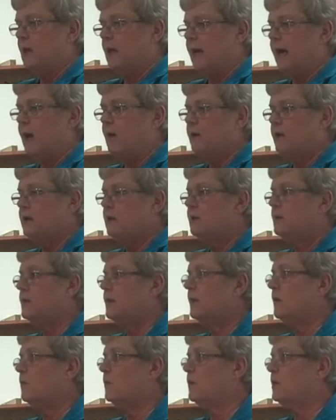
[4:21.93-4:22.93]
How can you
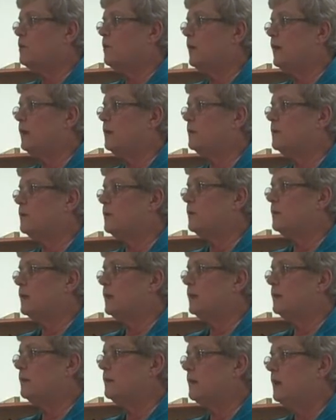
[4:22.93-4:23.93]
tell which way to turn
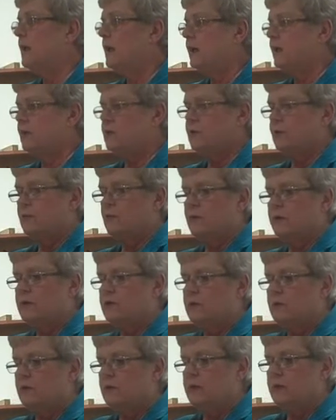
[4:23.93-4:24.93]
it? Because what
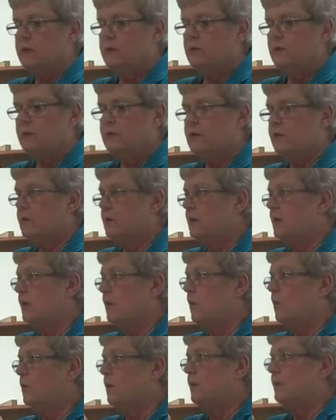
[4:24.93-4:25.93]
you're going to do is you're going to
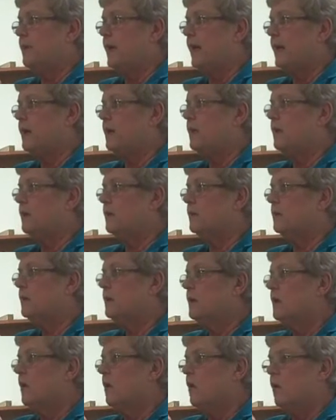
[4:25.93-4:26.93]
hold it back here
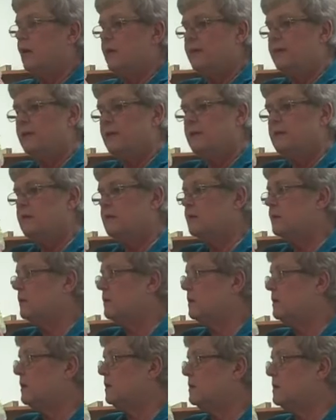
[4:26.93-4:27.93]
on
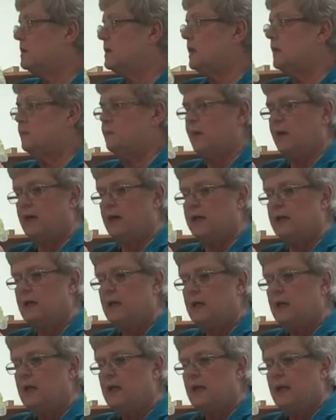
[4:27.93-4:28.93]
the seed pod
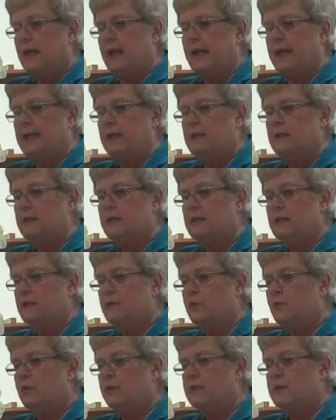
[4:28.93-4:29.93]
and
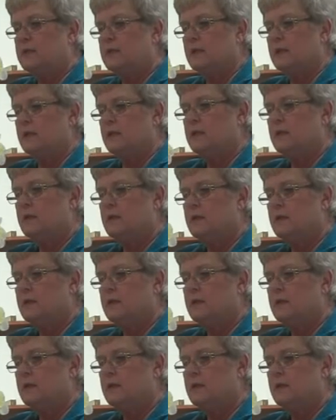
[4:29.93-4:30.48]
twist it.